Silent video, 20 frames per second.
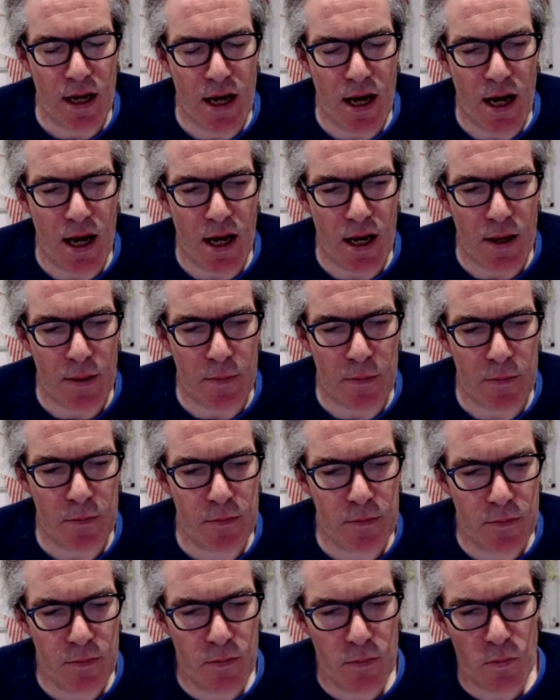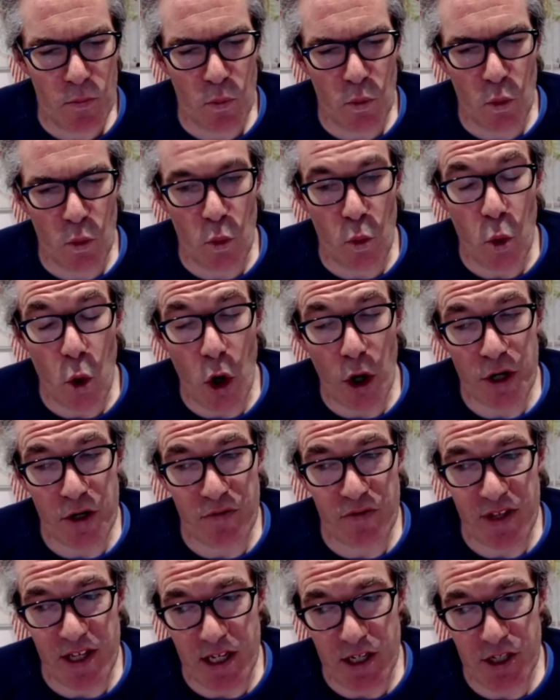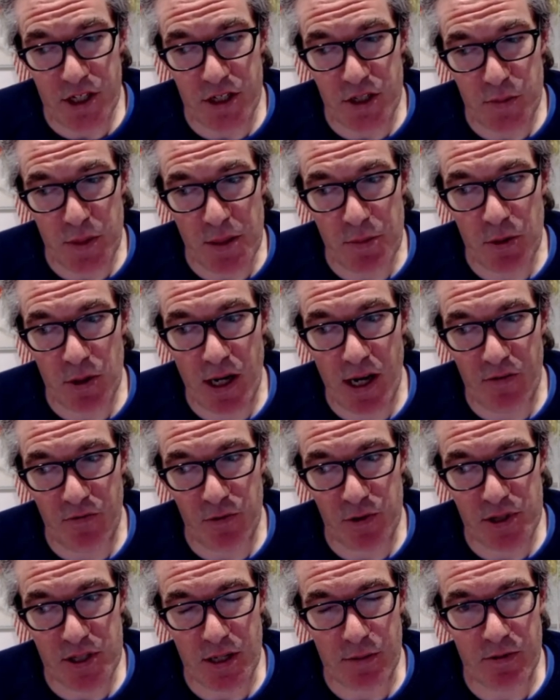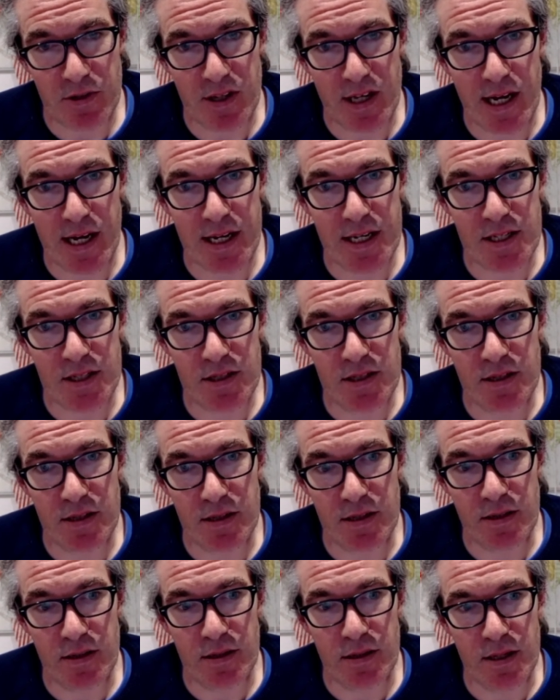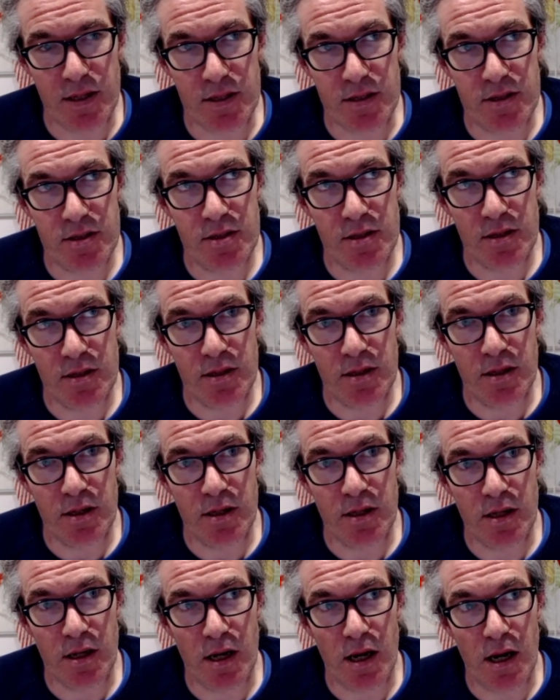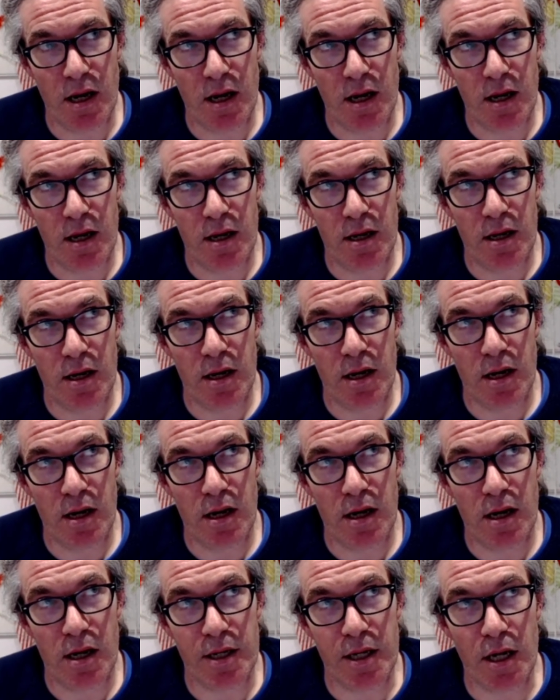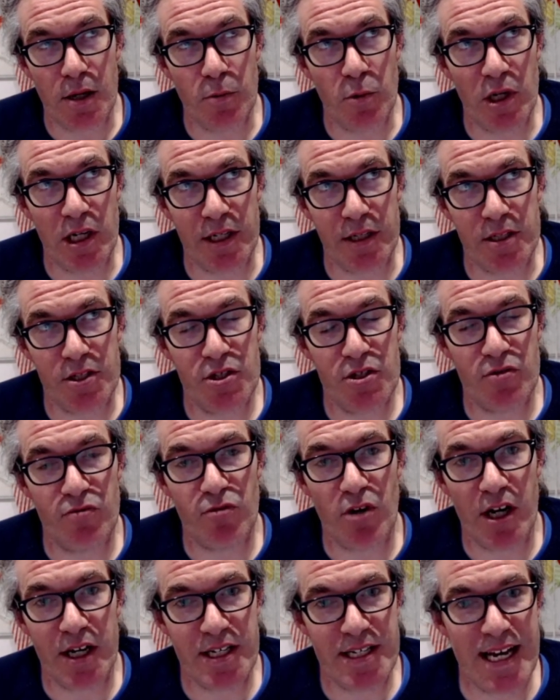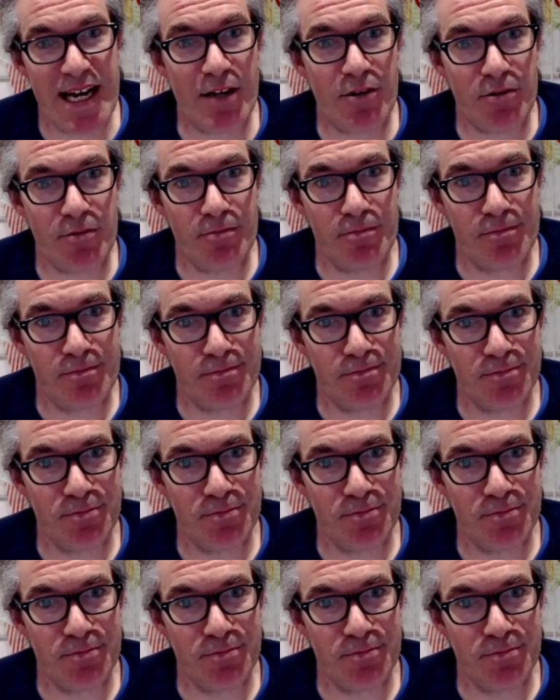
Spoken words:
one of the issues people have with some of that is an unwillingness to write down